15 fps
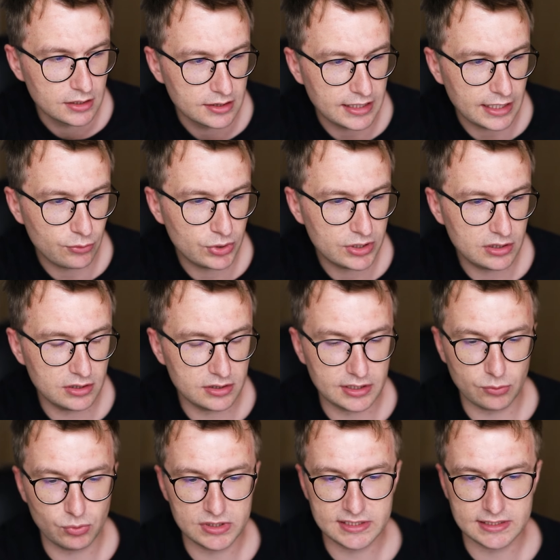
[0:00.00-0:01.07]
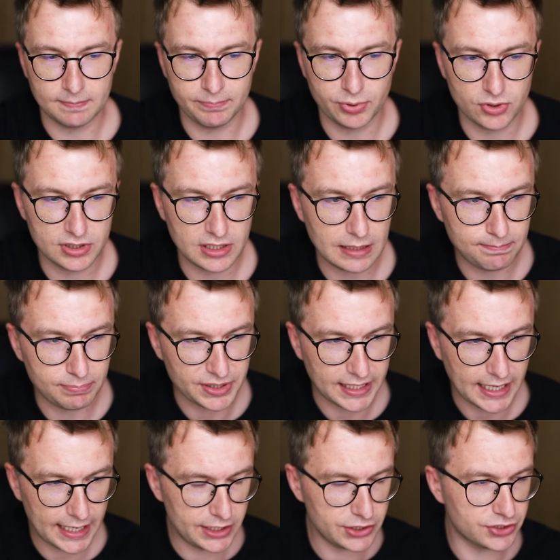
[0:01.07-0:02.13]
they will support the
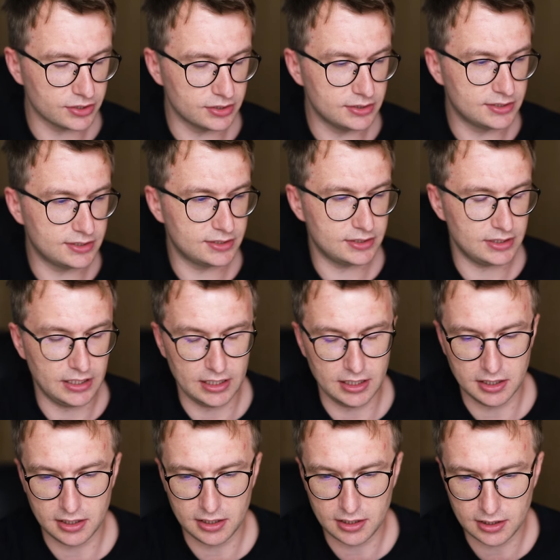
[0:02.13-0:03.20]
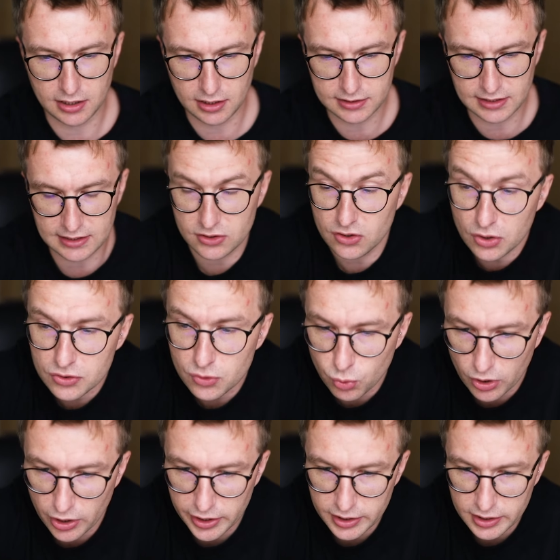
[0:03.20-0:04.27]
applications that don't
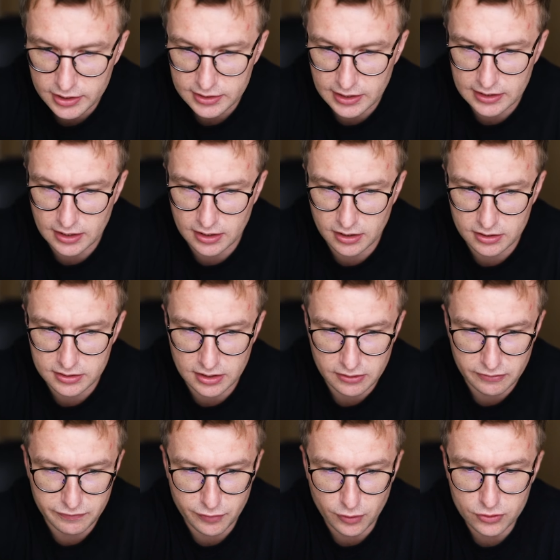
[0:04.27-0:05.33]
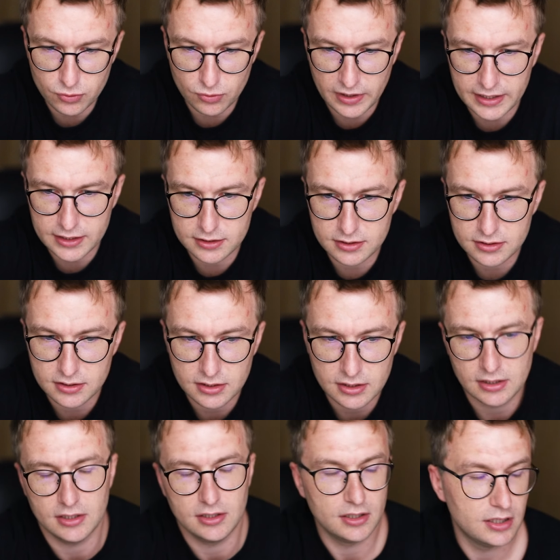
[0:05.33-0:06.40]
work, that are fraudulent,
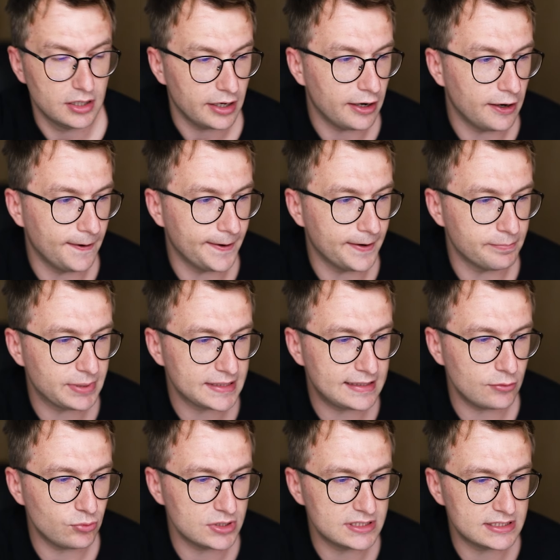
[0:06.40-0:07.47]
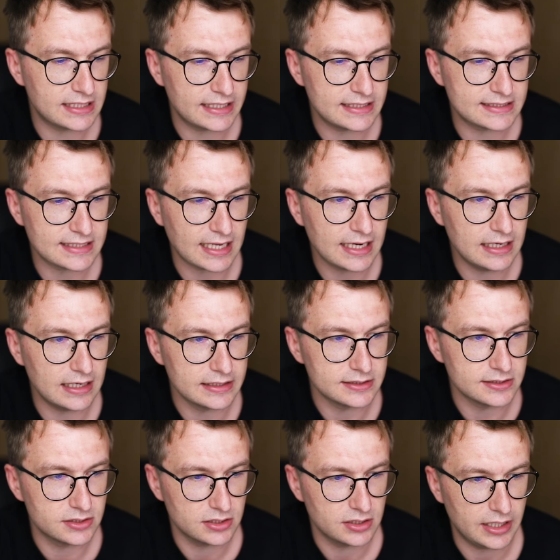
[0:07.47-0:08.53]
but they will stay
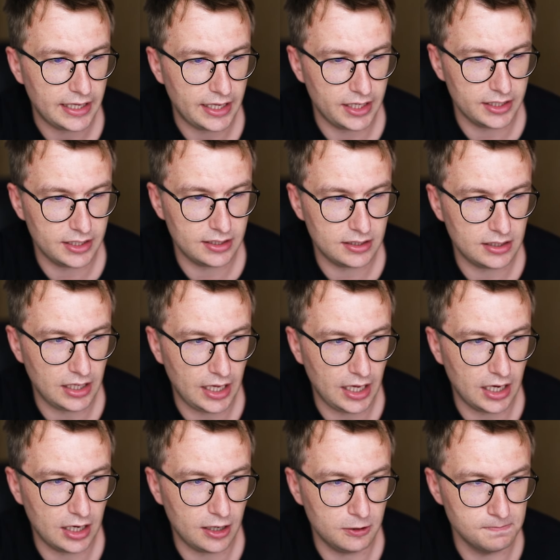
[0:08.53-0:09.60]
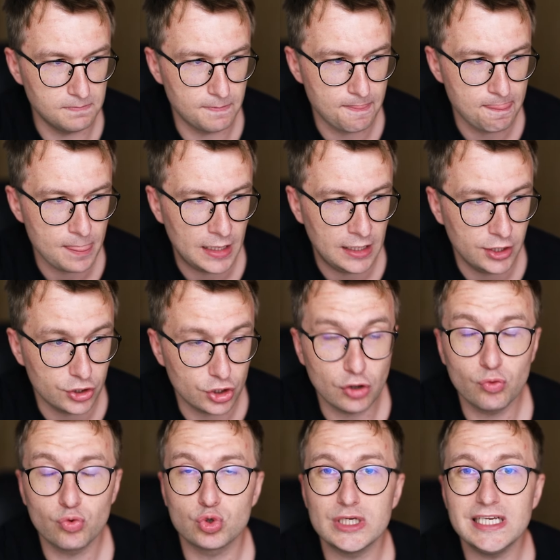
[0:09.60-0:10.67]
silent. And you
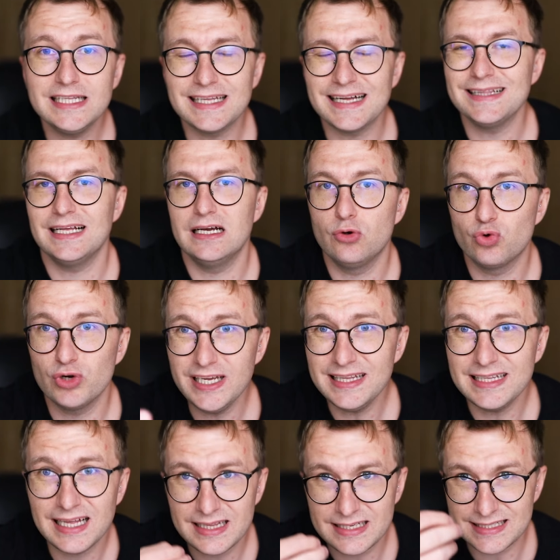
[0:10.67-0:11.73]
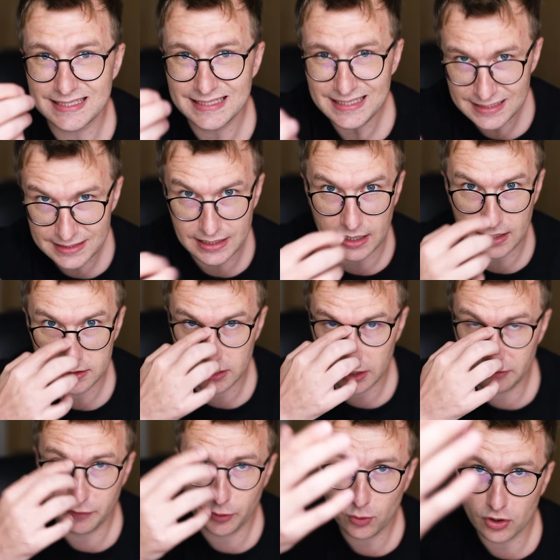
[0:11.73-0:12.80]
know, retail sees that.
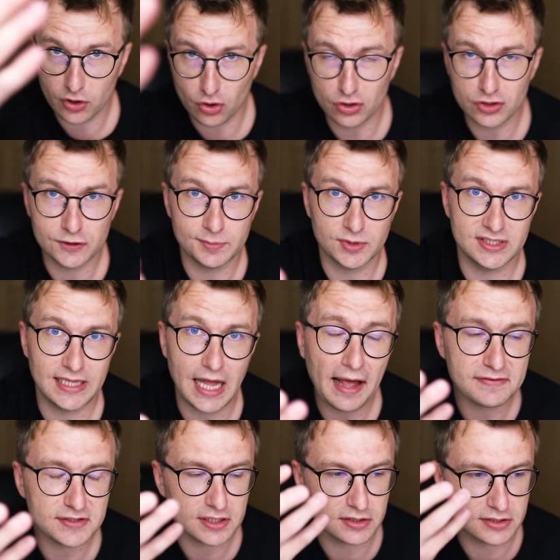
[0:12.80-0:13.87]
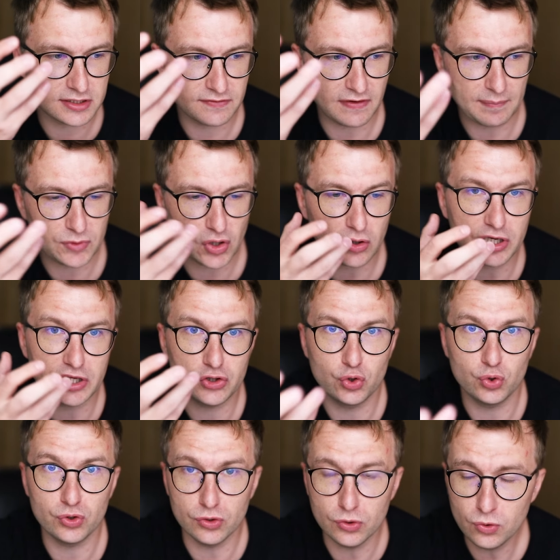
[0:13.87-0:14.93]
If you are Cosmos DevSales, if I'm talking
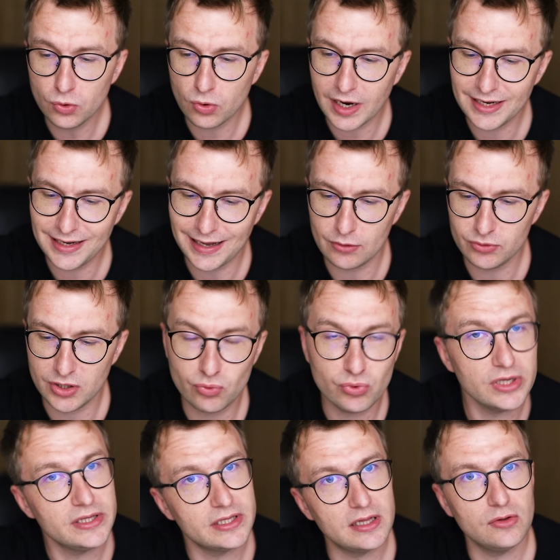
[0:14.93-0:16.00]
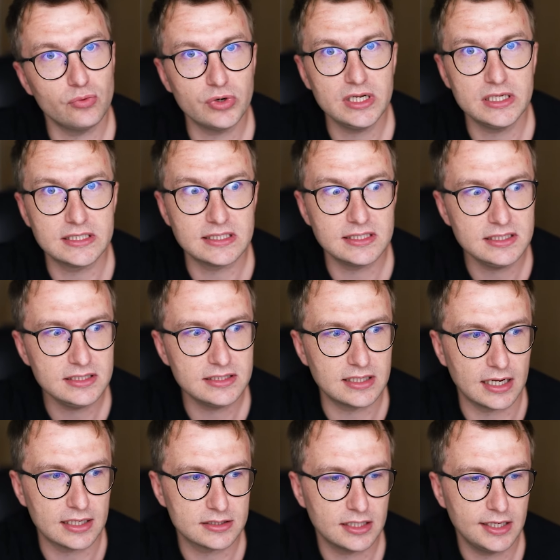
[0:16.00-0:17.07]
to you right now, the retail really sees
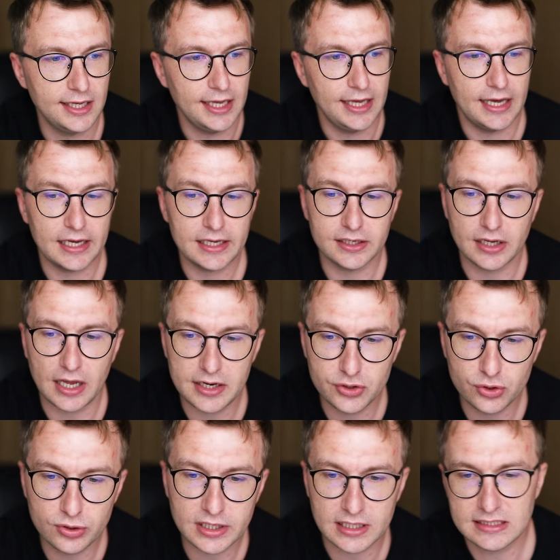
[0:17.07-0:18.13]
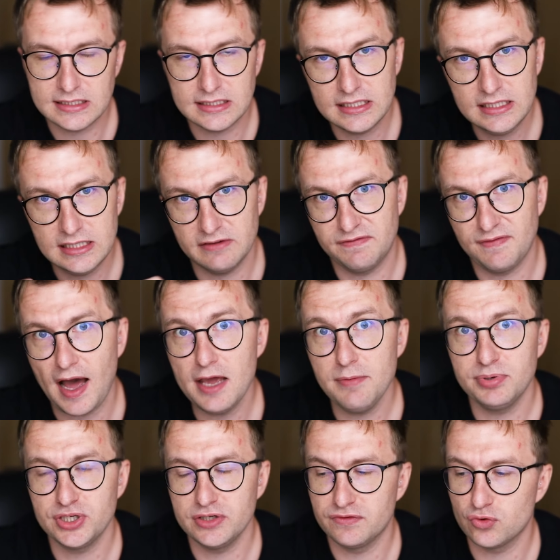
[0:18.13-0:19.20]
that, and you can see the
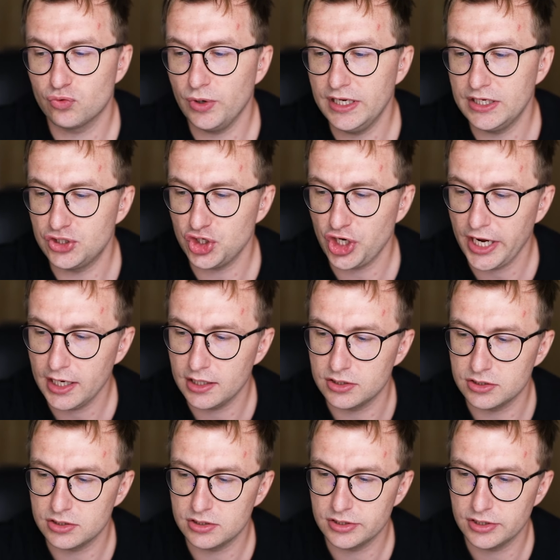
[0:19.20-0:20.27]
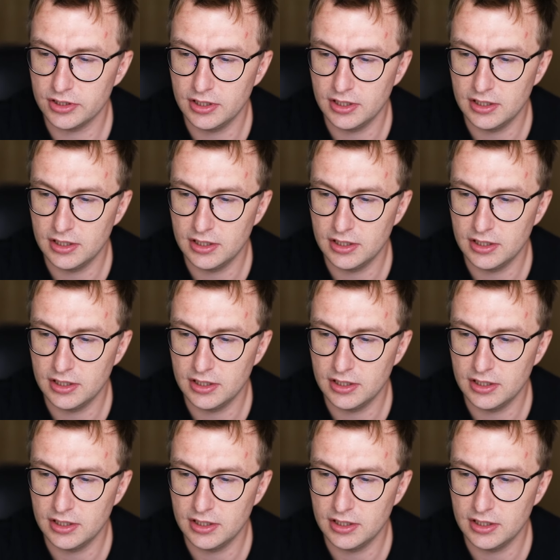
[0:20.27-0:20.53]
vibe shift really change.